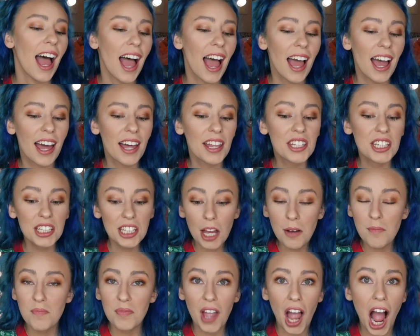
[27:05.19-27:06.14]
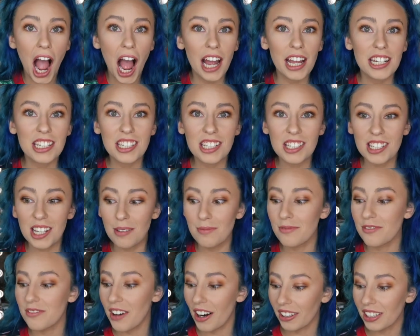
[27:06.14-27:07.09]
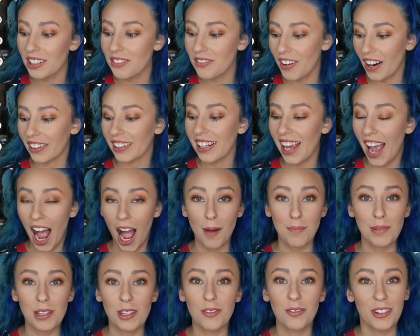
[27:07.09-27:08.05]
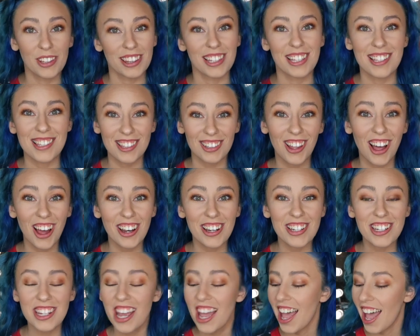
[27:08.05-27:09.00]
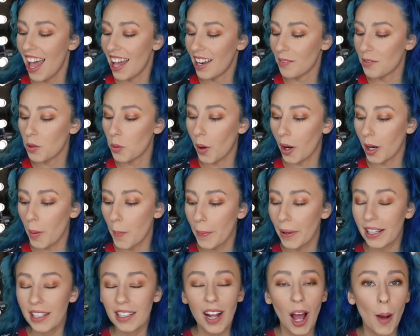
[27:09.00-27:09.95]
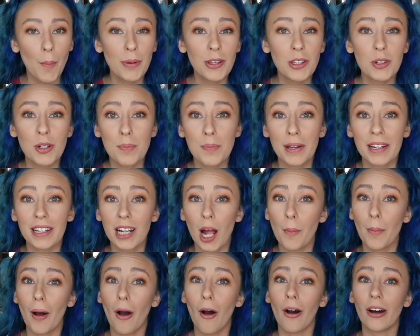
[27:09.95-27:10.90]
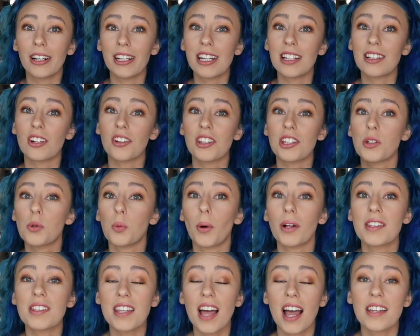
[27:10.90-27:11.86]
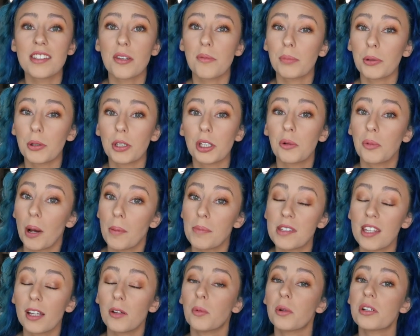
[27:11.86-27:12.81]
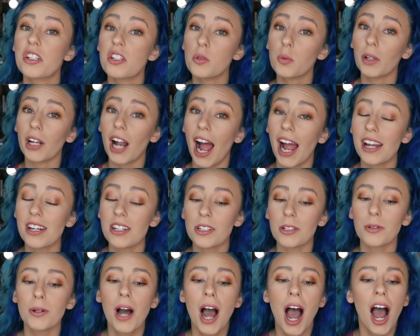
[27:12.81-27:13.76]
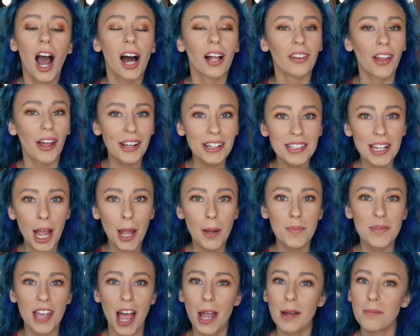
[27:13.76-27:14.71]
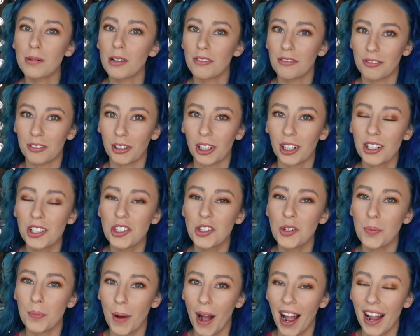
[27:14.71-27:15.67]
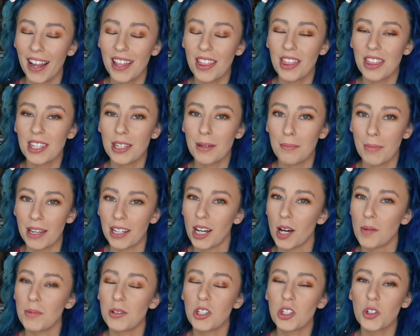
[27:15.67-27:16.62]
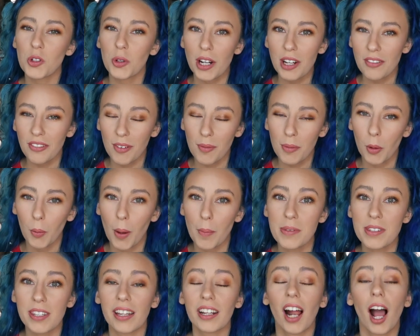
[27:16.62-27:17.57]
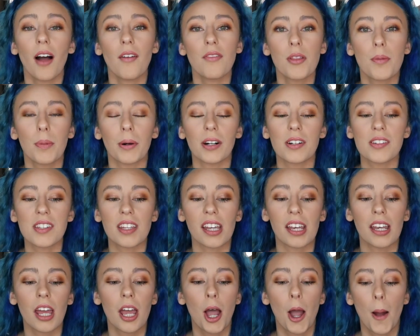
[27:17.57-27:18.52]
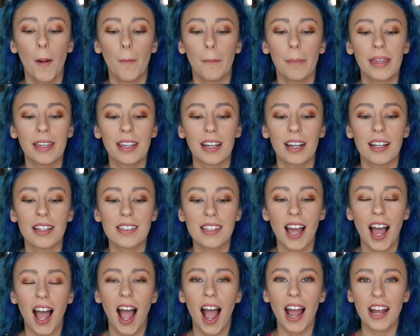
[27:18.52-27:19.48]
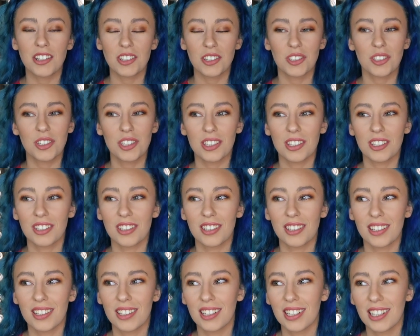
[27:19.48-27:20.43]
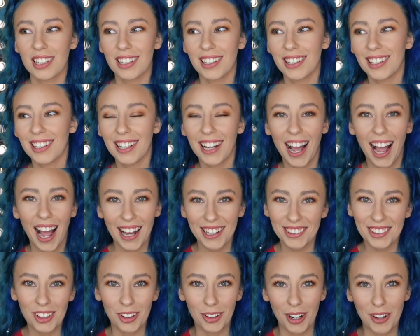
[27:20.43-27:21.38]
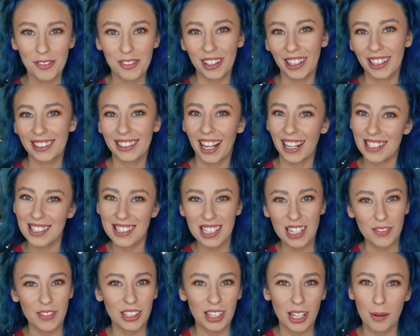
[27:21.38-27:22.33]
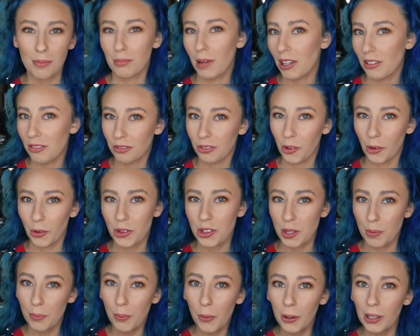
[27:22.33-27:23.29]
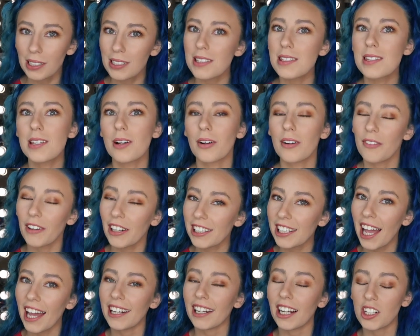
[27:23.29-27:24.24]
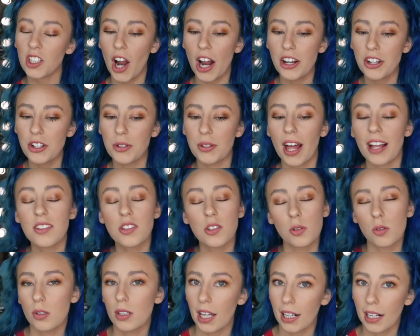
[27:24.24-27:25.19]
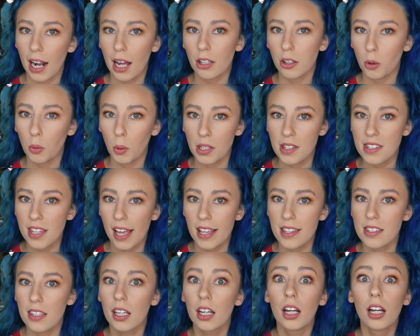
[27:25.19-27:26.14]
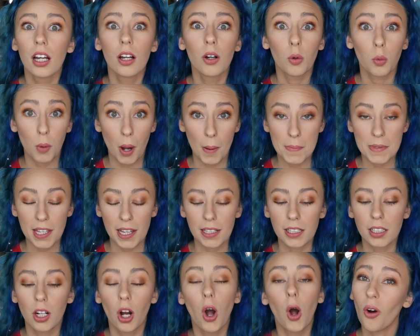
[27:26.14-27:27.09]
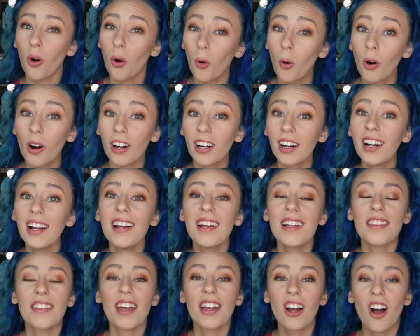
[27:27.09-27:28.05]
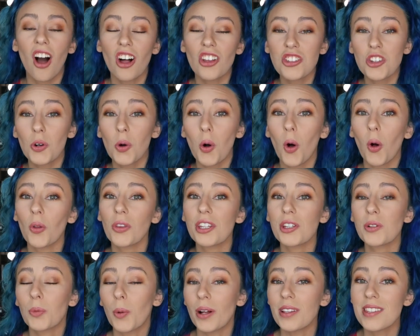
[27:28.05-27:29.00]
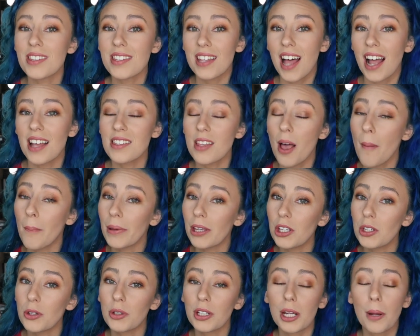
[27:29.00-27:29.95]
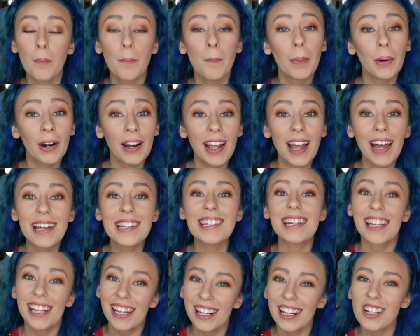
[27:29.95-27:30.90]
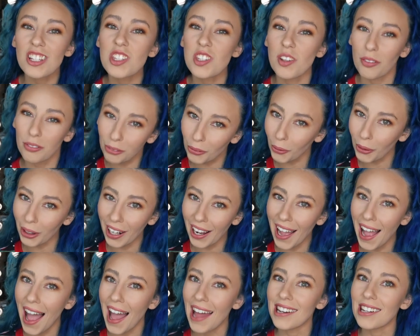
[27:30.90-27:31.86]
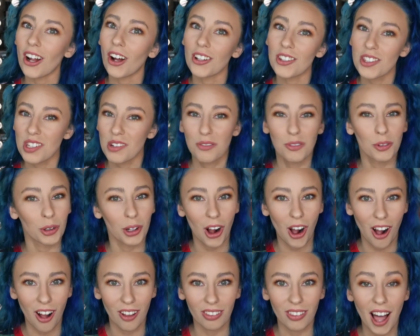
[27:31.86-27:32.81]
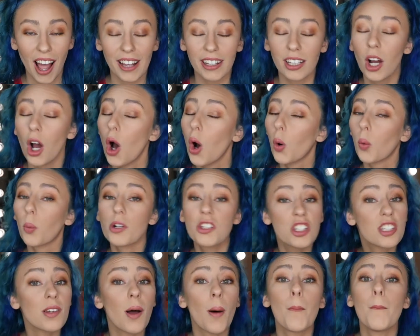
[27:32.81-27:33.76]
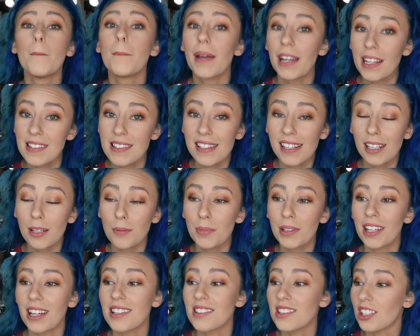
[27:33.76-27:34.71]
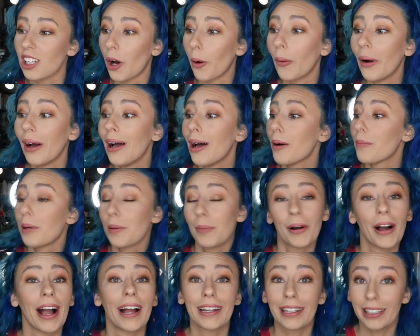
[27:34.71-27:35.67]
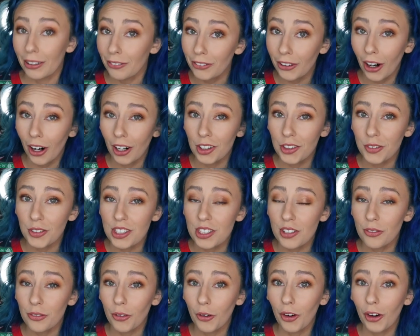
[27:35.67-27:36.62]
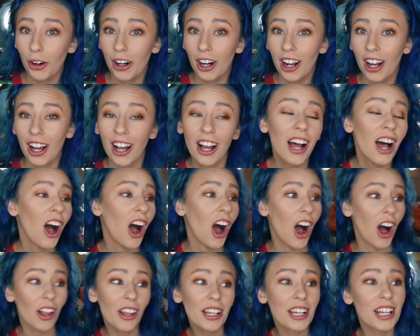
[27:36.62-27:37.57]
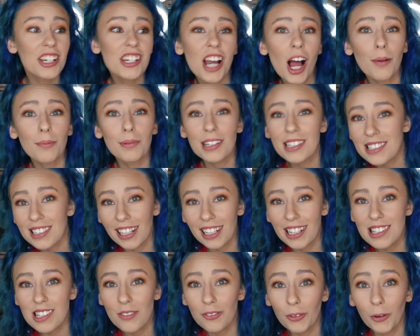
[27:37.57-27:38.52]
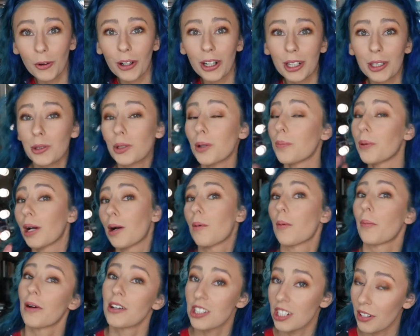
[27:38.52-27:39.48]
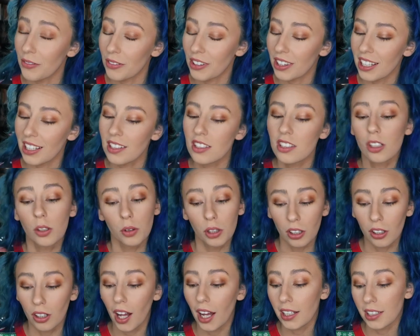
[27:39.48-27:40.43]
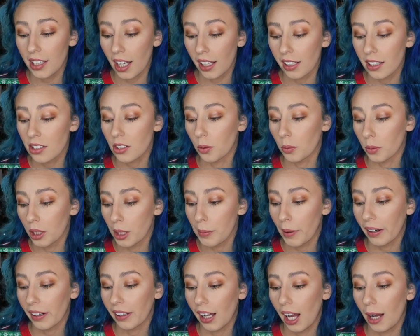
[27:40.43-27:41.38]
And yeah, I just am very, very happy with this launch. And if you want to pick it up, you can pick it up on either the One Size Beauty website, which is what I do. A lot of times I prefer to buy the makeup straight from the website of the person, because I don't know, I feel like that is giving them my full support. So if I can, I try to do that, so you can get it at the One Size website. Or they also hold the One Size Beauty brand in Sephora and on Sephora online, which is amazing because, you know, people got gift cards for Sephora, holiday shopping's done at Sephora, you can pick up a bunch of different things. So girl, I get it, don't worry about it.